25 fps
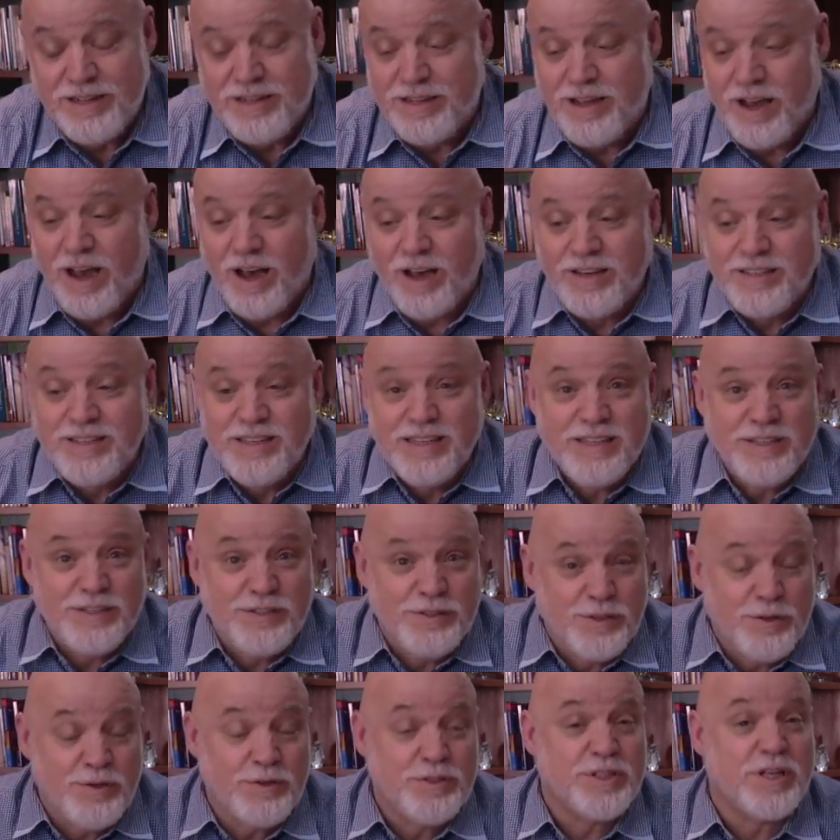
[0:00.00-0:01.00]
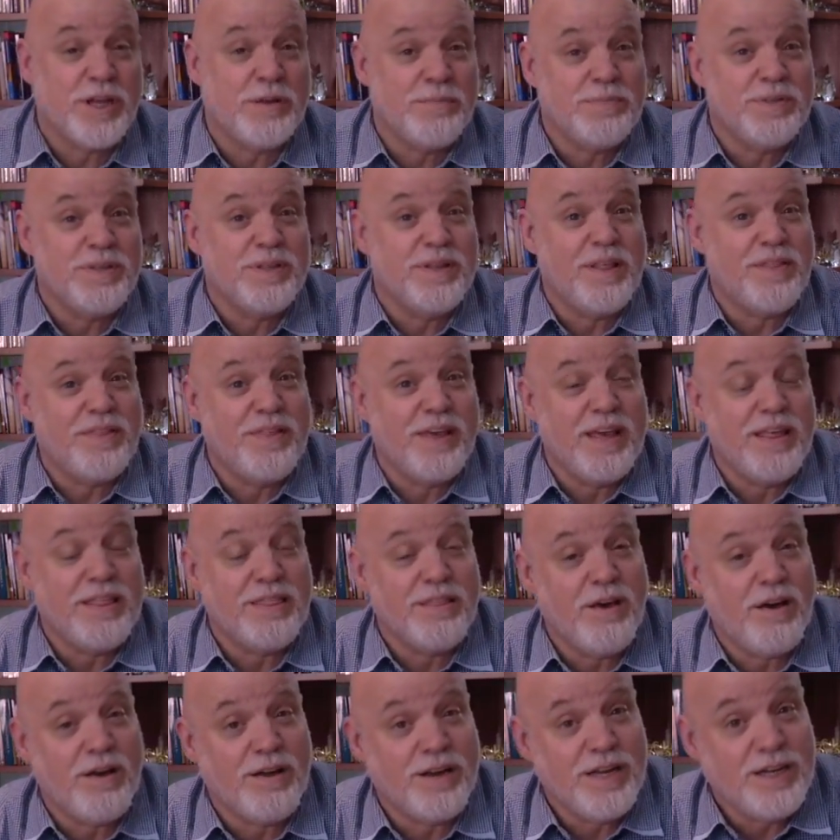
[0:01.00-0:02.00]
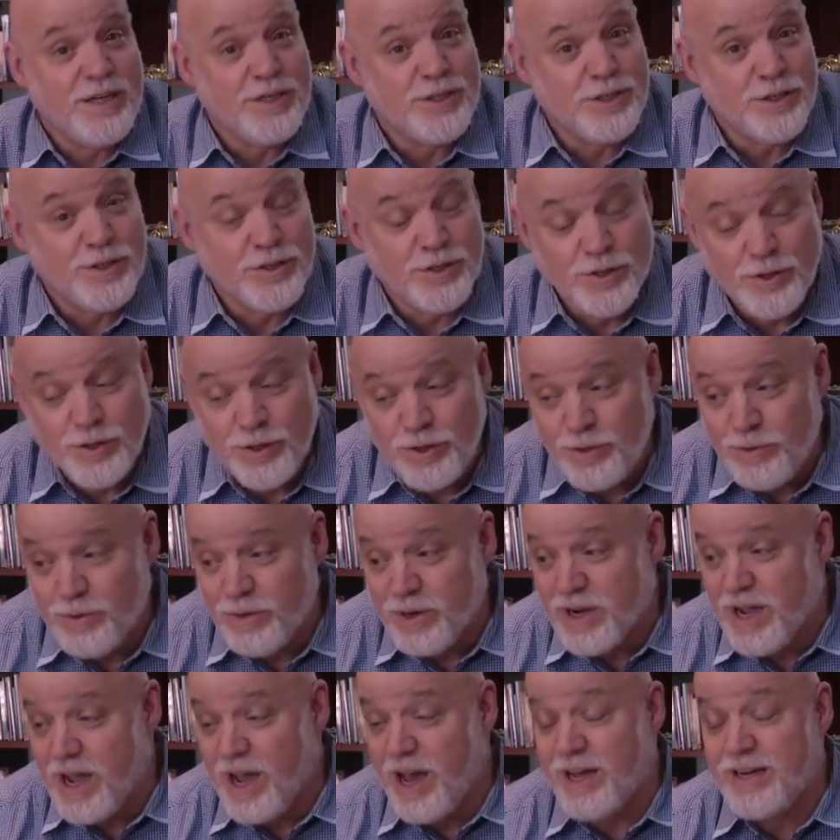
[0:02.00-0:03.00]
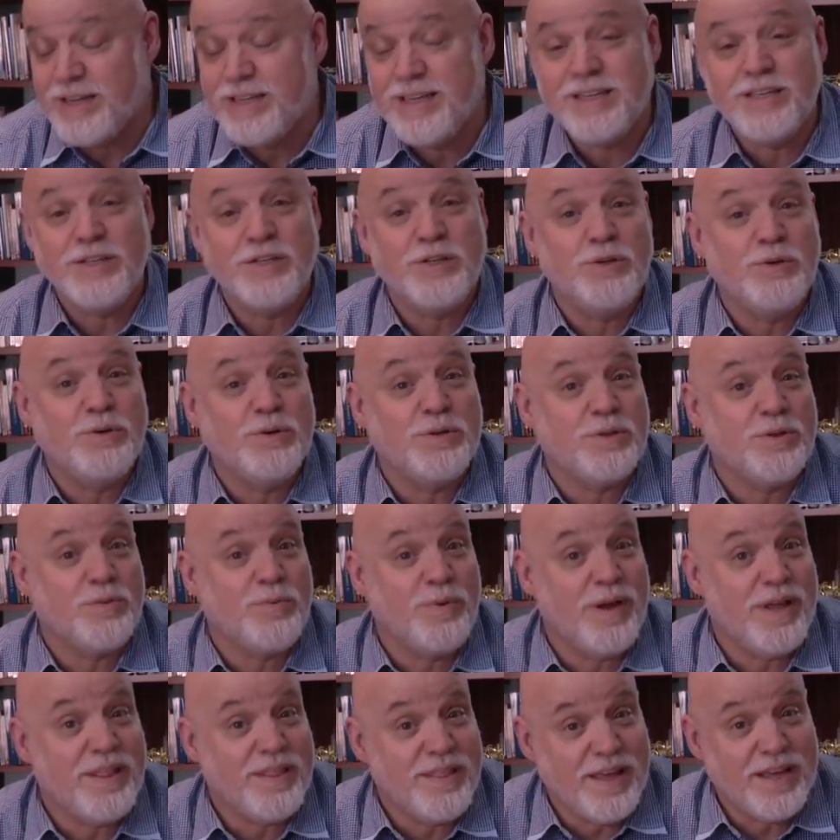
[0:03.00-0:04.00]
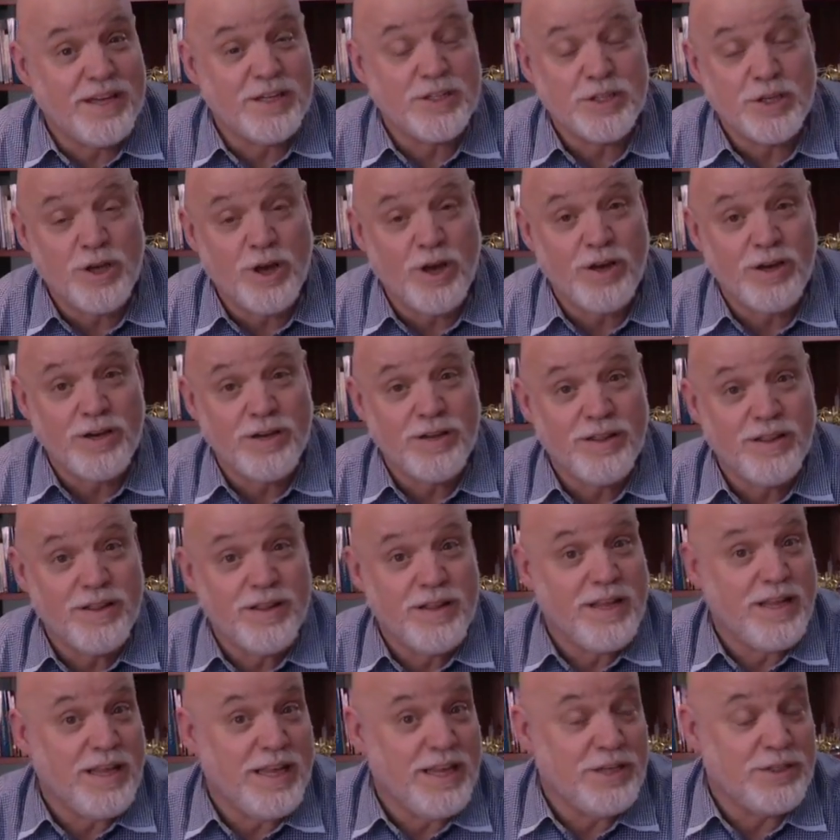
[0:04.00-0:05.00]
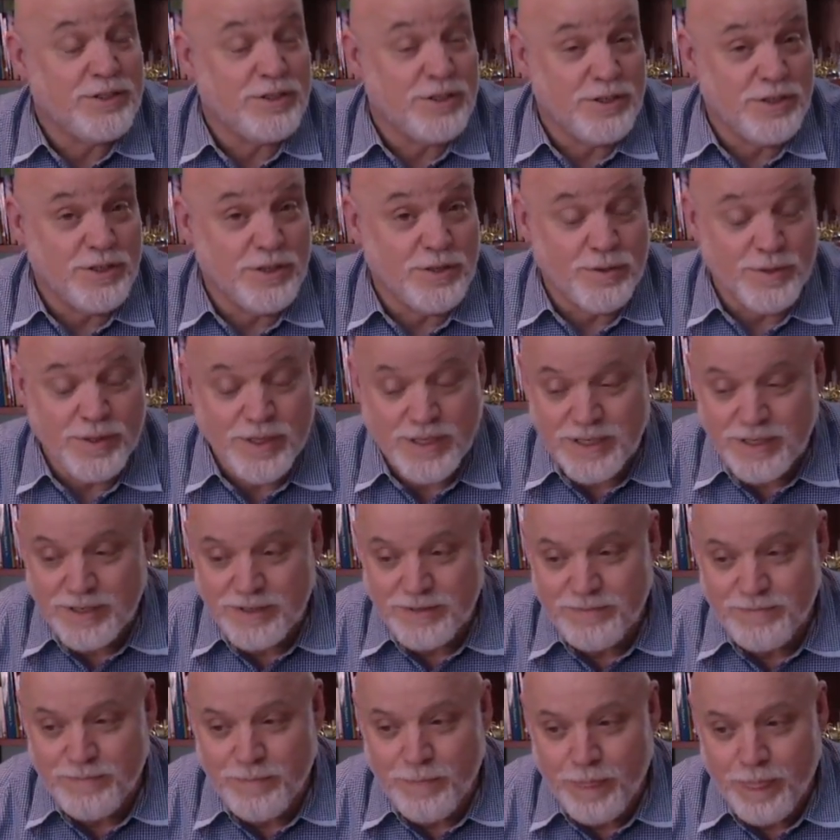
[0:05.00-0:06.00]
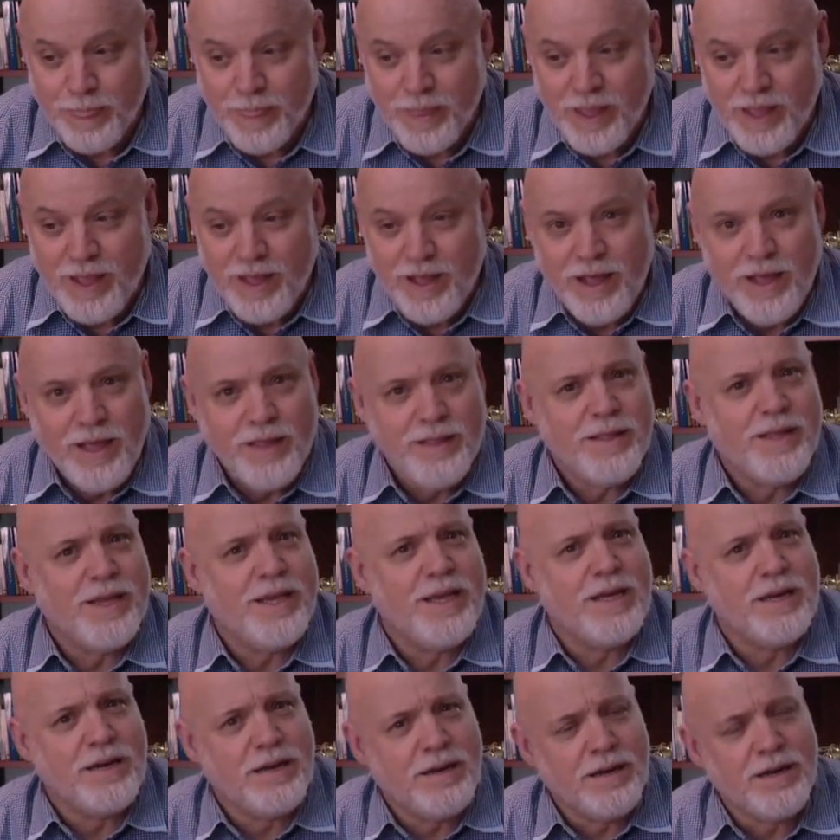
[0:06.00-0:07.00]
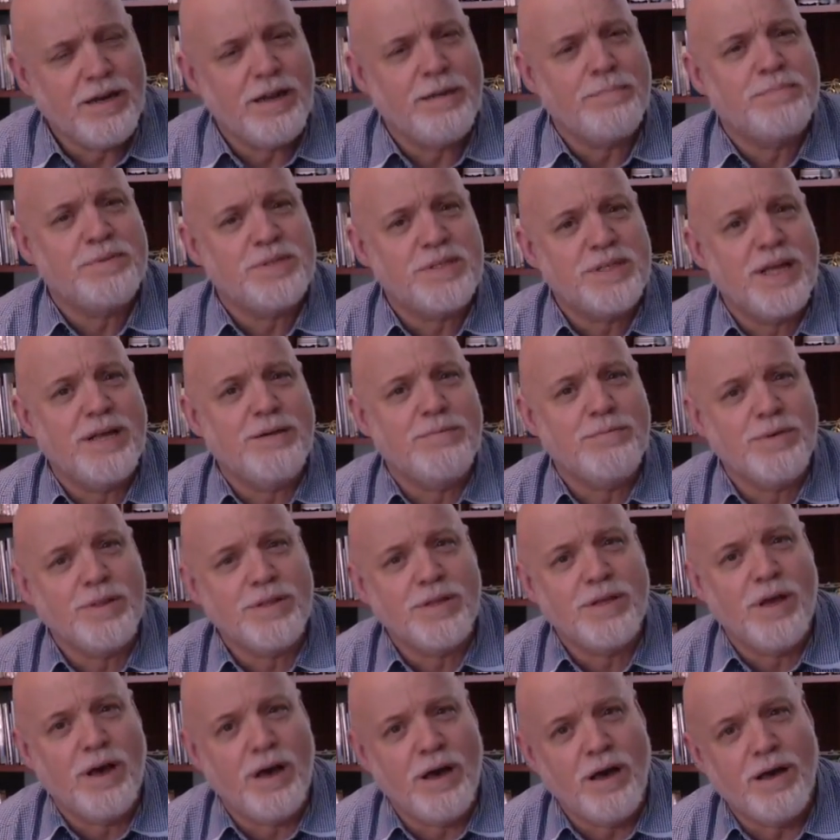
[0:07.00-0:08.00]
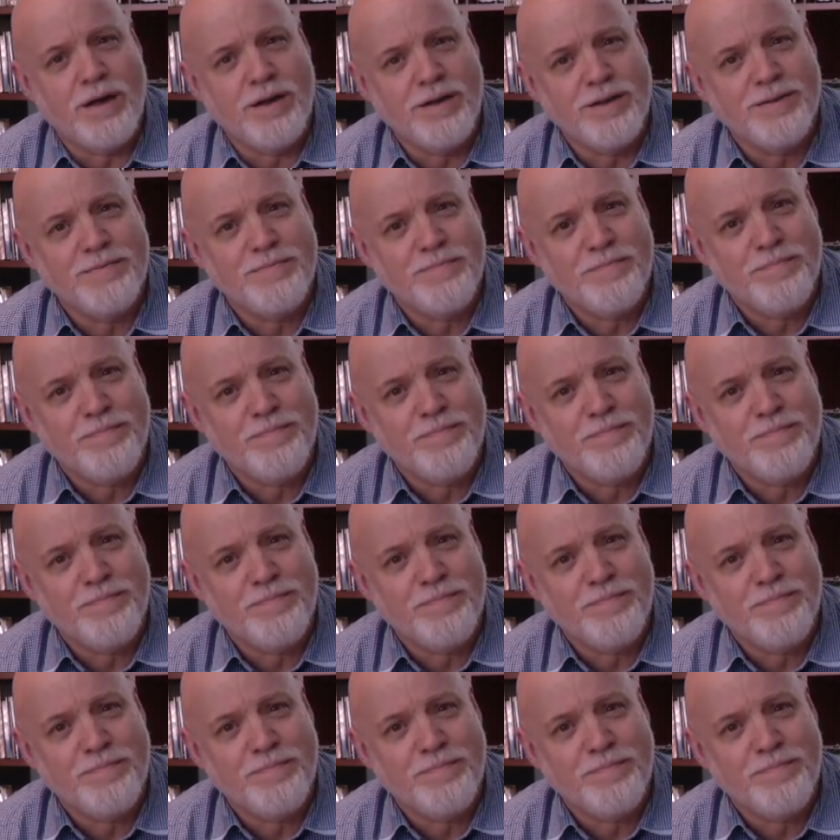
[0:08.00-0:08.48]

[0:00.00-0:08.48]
God didn't do something that they thought he should do, or God didn't do it the way they thought he should do it, and they get a little upset with God.